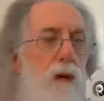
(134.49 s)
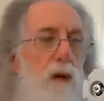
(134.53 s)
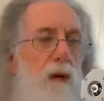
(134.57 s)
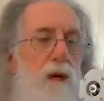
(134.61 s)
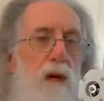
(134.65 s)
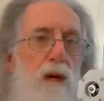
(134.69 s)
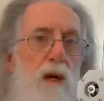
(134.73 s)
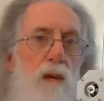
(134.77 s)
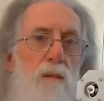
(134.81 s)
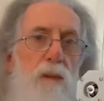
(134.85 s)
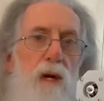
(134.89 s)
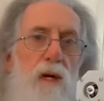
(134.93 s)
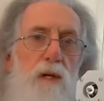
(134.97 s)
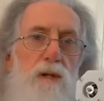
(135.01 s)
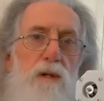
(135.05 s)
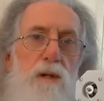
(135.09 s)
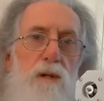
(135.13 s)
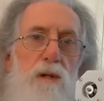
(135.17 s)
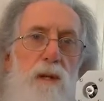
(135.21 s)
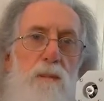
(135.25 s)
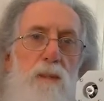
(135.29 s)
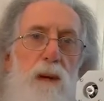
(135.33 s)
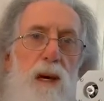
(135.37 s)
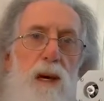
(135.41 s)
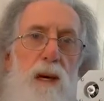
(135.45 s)
You can measure at
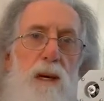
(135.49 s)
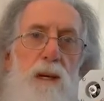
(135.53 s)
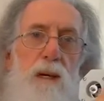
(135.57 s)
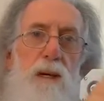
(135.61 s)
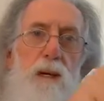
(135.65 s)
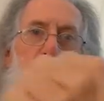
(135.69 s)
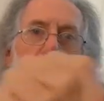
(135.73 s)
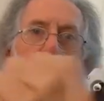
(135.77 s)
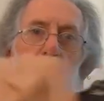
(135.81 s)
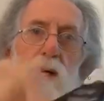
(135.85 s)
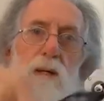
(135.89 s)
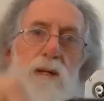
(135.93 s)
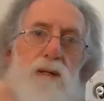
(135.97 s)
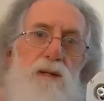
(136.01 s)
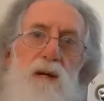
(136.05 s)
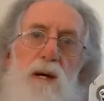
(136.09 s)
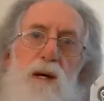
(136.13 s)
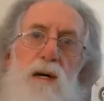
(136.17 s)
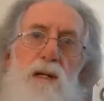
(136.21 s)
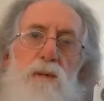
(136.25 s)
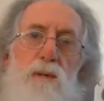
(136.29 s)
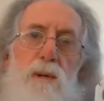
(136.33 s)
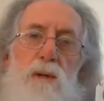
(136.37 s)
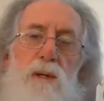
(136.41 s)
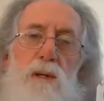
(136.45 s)
the back and it can say
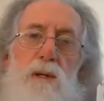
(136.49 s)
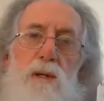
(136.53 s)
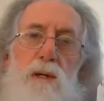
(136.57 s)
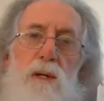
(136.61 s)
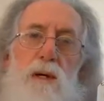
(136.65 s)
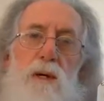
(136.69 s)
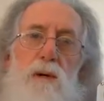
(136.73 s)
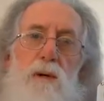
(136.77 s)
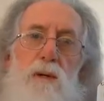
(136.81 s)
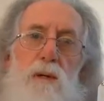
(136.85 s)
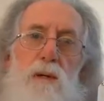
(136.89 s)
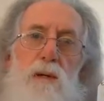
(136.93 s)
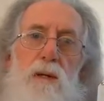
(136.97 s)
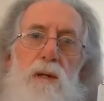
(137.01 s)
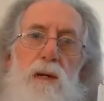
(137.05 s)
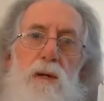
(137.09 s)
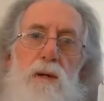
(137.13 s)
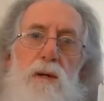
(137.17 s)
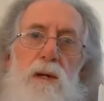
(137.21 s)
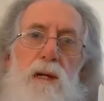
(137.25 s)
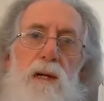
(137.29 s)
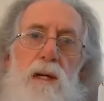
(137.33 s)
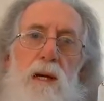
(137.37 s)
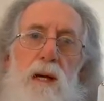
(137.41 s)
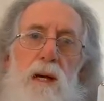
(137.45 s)
it's 1
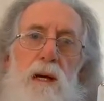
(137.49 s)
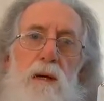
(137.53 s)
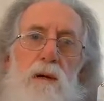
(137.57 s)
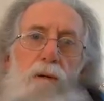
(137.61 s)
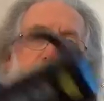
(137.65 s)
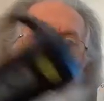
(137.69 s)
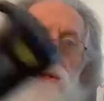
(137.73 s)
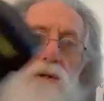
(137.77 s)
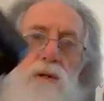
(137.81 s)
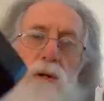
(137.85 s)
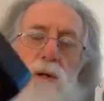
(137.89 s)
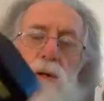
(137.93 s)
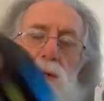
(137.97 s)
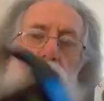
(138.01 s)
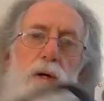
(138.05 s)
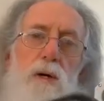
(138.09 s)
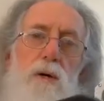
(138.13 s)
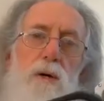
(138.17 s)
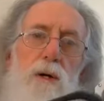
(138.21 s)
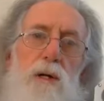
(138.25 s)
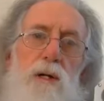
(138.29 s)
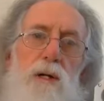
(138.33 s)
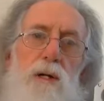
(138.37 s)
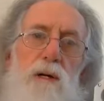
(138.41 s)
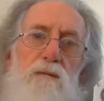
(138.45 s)
degree down. 2
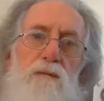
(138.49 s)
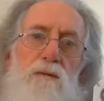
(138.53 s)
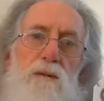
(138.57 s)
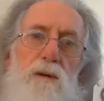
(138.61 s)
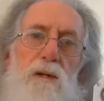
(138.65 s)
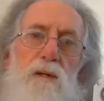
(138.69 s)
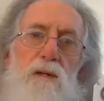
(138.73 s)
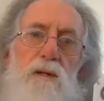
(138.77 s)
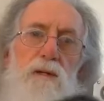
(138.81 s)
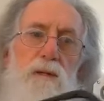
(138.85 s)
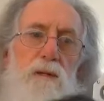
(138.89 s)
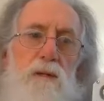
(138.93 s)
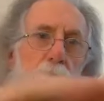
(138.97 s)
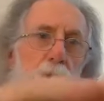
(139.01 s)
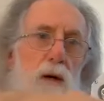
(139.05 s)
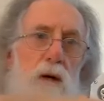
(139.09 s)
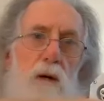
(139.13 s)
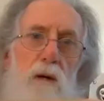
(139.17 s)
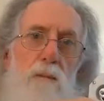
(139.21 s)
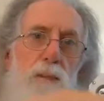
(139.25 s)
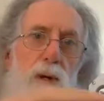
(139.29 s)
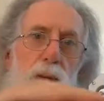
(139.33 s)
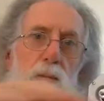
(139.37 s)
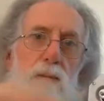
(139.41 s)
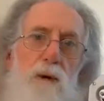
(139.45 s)
degree difference, and it
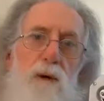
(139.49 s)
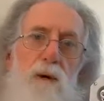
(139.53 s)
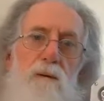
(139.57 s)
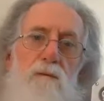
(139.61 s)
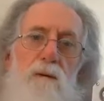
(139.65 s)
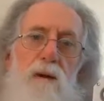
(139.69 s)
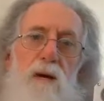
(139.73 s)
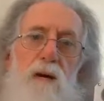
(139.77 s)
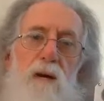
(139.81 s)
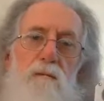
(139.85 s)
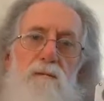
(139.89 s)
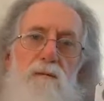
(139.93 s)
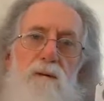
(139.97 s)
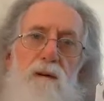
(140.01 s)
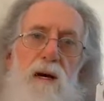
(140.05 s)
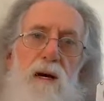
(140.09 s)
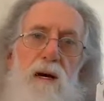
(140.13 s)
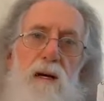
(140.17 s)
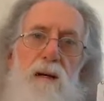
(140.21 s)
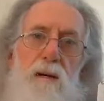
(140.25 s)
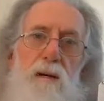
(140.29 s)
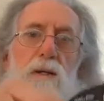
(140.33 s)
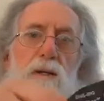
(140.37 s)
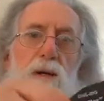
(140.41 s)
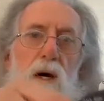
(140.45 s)
could be perfectly
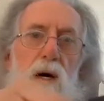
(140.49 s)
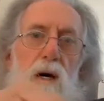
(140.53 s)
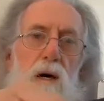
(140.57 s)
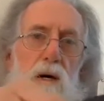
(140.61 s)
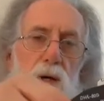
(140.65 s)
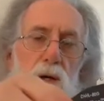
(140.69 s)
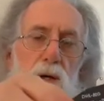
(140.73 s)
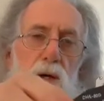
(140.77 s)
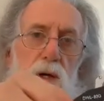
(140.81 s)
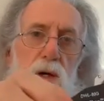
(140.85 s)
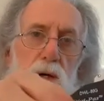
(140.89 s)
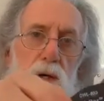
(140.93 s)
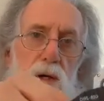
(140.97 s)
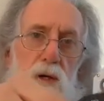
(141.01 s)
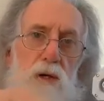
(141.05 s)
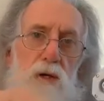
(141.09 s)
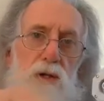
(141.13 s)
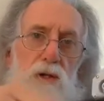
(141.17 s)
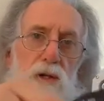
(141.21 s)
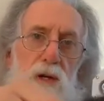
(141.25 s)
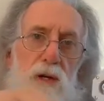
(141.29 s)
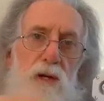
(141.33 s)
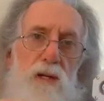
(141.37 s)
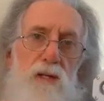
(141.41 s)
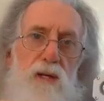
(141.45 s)
flat. So
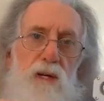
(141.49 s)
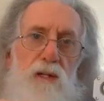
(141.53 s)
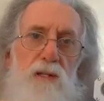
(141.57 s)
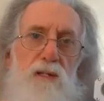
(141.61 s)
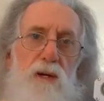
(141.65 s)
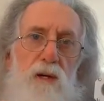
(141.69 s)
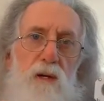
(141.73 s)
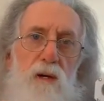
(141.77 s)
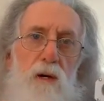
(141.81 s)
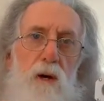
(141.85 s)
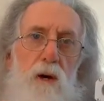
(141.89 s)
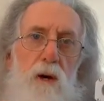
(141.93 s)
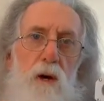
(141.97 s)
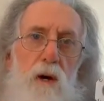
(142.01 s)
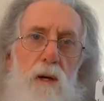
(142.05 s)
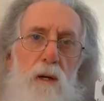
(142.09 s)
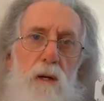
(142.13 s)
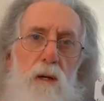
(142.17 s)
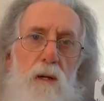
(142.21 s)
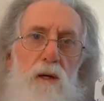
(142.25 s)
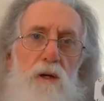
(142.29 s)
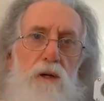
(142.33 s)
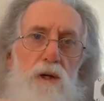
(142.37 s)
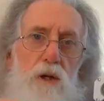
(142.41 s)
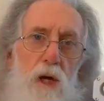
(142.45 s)
use these as a
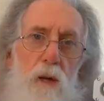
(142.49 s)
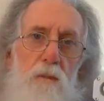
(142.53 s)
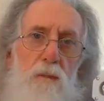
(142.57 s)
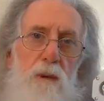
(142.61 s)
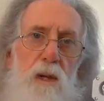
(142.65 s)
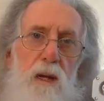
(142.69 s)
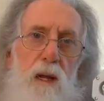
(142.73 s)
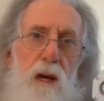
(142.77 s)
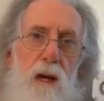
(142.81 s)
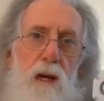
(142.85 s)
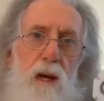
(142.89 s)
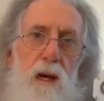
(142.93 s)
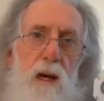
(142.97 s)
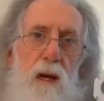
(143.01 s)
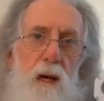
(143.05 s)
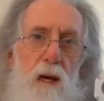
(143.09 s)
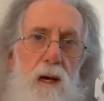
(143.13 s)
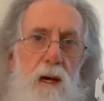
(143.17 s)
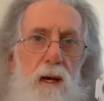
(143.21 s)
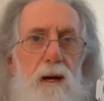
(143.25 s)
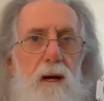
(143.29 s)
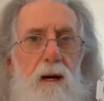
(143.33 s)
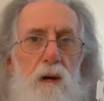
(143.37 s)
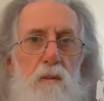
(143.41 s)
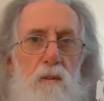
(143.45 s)
guide. The cheaper they
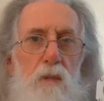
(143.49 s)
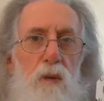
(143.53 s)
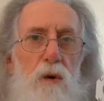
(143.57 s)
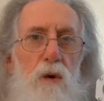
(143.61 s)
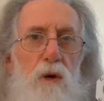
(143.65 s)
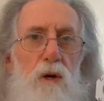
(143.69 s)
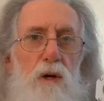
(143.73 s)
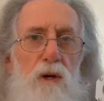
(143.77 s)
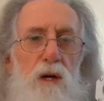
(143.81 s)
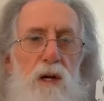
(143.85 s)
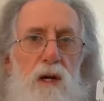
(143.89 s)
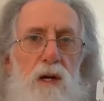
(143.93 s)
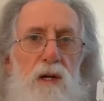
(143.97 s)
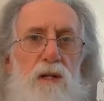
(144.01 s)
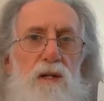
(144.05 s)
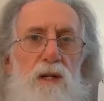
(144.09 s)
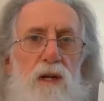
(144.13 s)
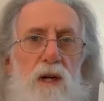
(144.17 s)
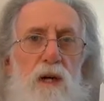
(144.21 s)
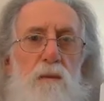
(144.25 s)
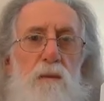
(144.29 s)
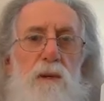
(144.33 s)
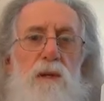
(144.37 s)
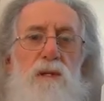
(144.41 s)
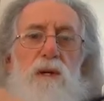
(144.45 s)
are, the more you
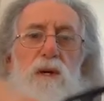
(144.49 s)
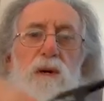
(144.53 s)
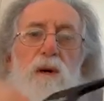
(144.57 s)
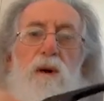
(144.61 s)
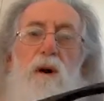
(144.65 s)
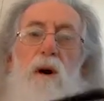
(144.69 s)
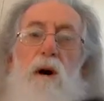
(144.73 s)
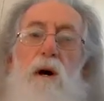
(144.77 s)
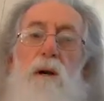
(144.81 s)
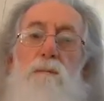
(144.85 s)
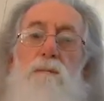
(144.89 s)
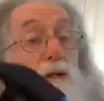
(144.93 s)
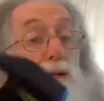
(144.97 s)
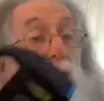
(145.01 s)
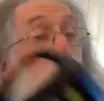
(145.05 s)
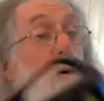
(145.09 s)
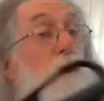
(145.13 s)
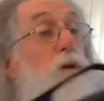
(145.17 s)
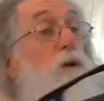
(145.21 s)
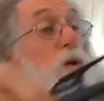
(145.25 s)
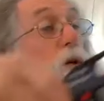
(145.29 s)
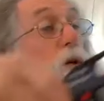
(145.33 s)
consider them as a guide. So what